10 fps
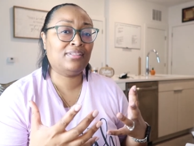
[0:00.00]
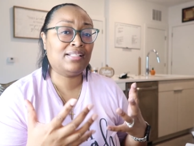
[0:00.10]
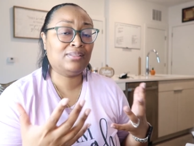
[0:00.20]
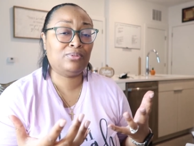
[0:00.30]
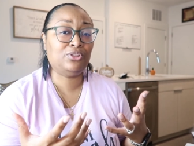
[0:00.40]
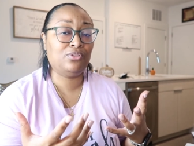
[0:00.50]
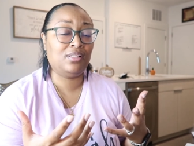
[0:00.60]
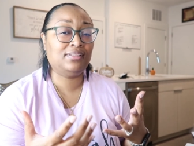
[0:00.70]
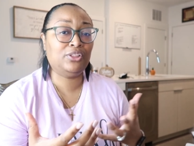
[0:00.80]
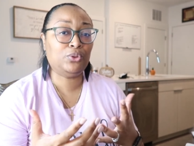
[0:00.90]
That's what you
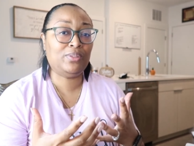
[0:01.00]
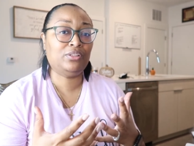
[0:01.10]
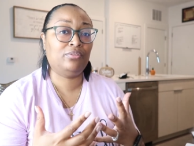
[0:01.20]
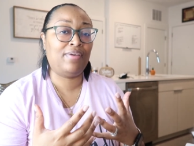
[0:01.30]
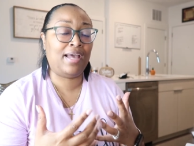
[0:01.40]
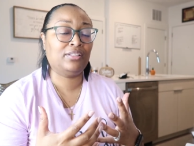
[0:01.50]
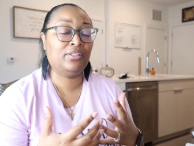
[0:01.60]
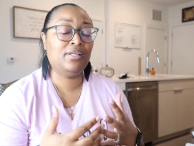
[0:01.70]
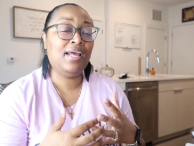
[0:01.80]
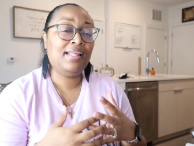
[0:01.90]
call a situational factor.